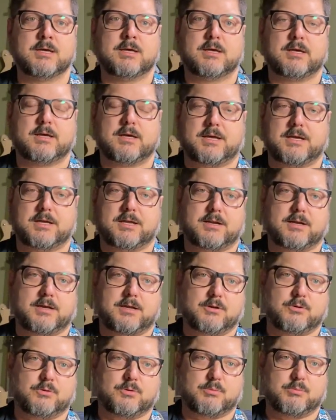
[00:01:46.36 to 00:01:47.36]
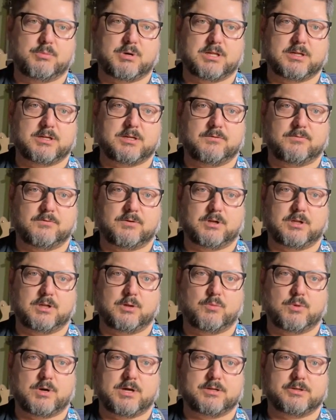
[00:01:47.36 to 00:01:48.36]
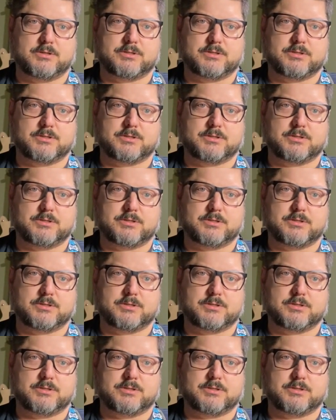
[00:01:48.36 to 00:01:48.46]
and I know the melody fairly well,